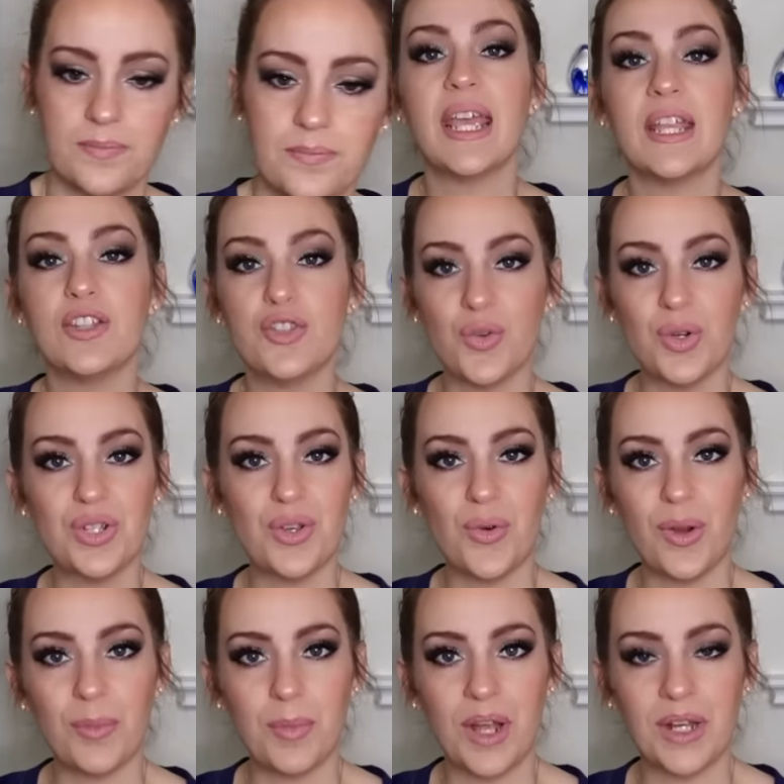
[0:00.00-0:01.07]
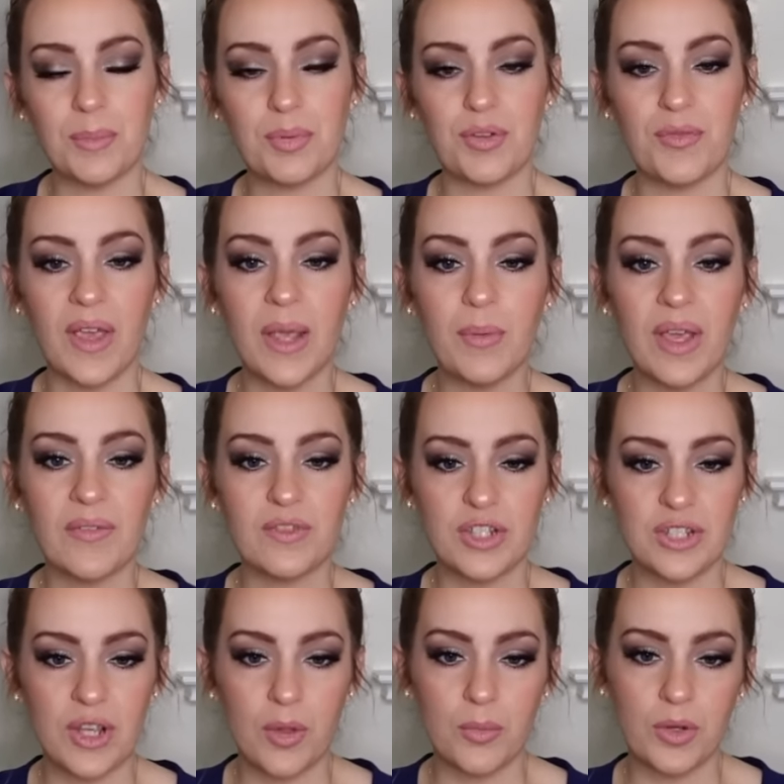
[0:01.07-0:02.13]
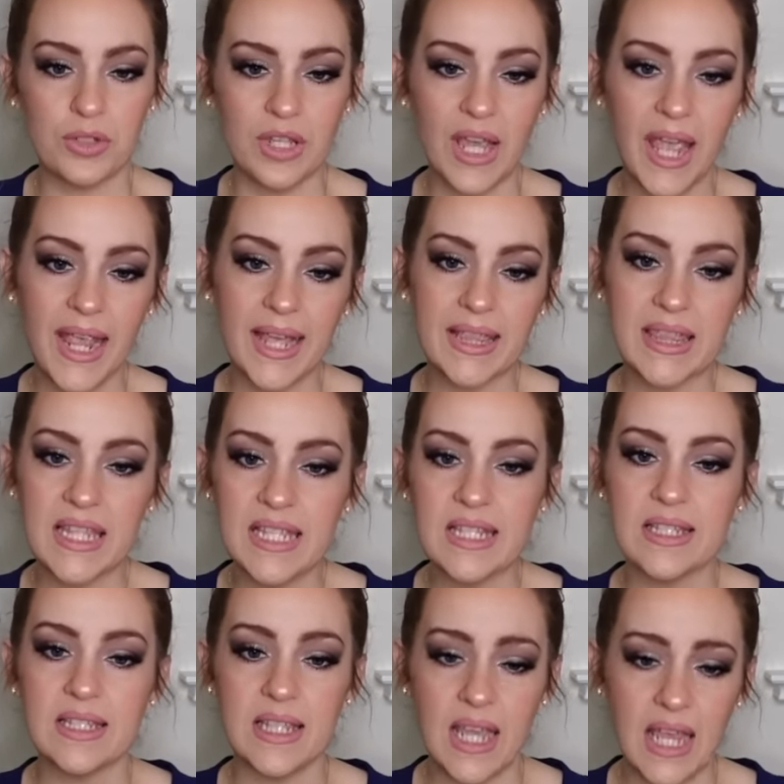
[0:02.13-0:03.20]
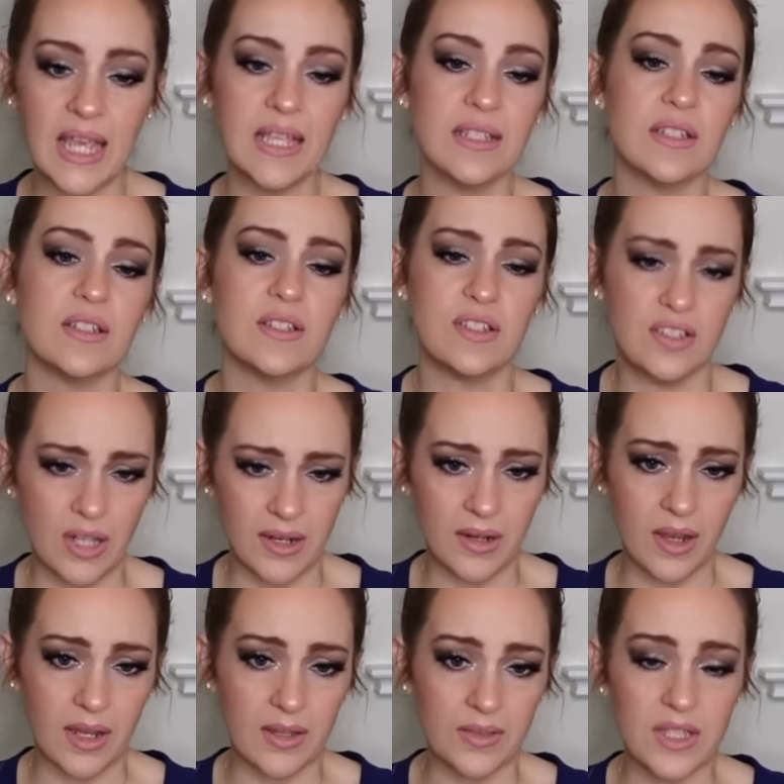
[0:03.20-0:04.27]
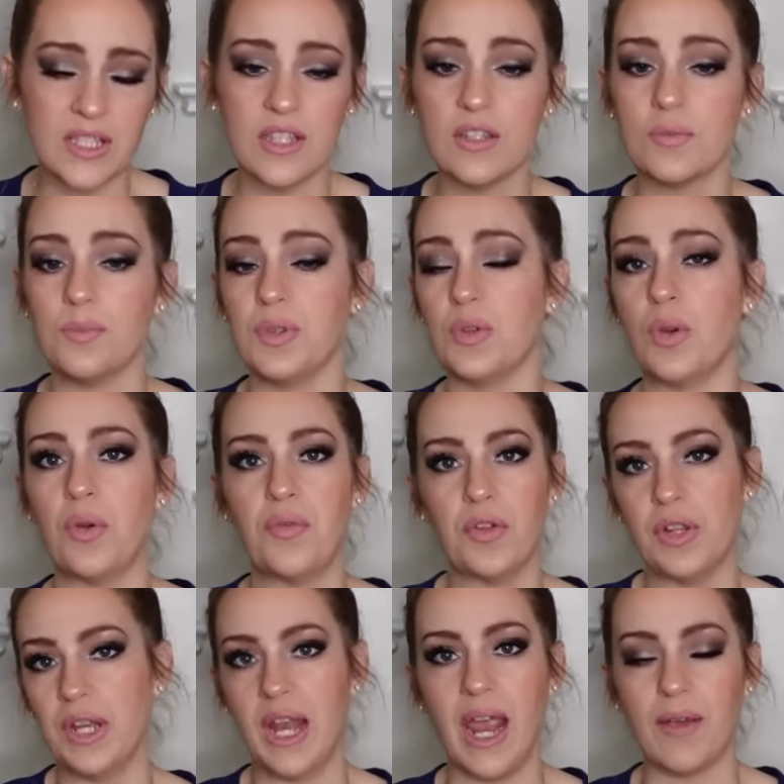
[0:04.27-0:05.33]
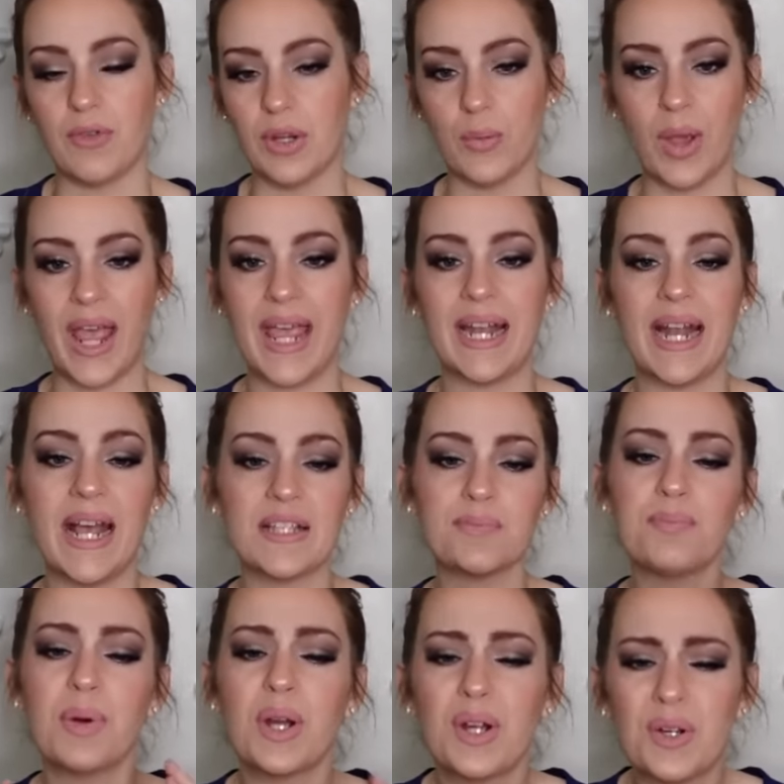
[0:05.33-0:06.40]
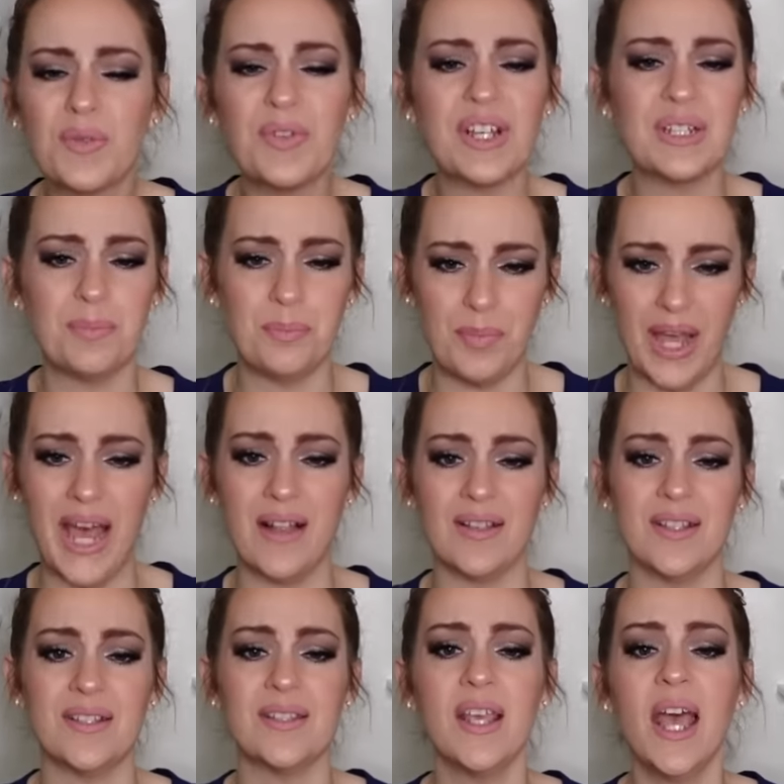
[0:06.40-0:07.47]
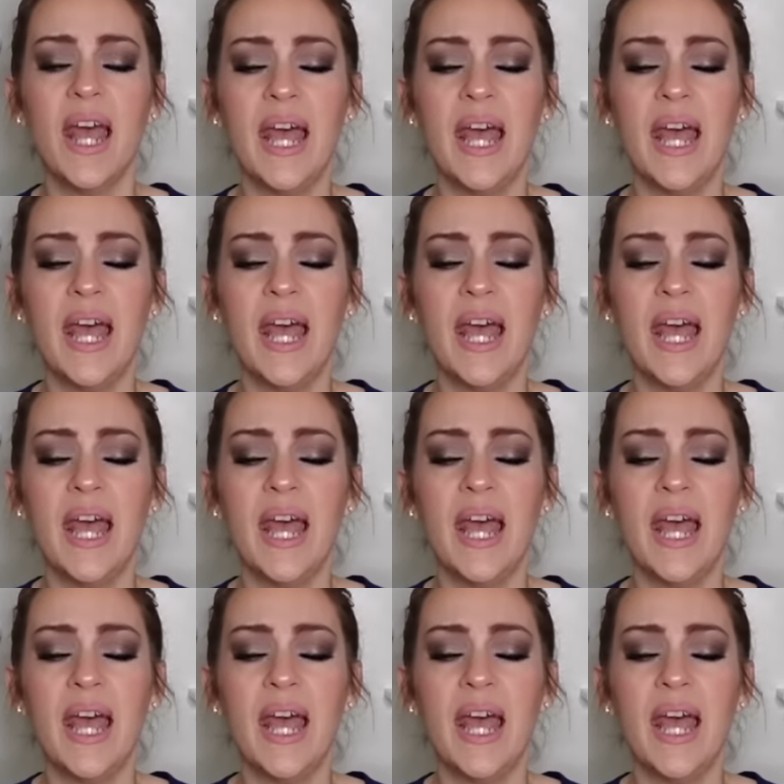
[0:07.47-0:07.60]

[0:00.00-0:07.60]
In Giorgio Armani Privé, we have Janelle Monáe, and this is stunning. This is beautiful in every way. It has perfect balance.